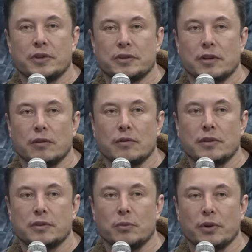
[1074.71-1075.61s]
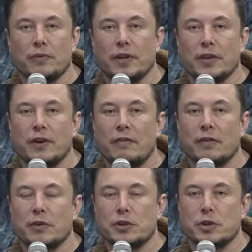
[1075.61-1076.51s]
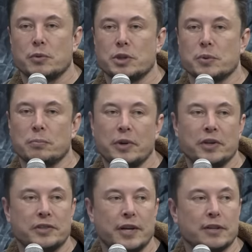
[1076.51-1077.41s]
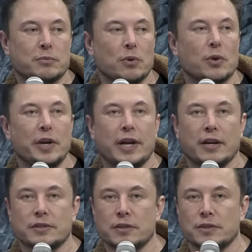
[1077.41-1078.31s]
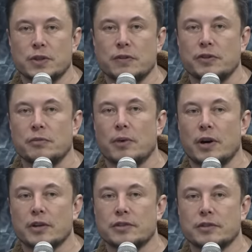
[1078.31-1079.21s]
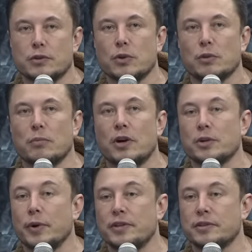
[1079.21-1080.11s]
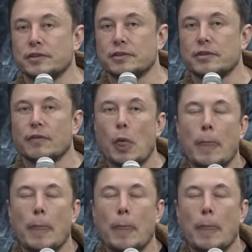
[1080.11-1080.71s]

this little small philanthropic mission, which would be to send a small greenhouse to the surface of Mars. It's called Mars Oasis.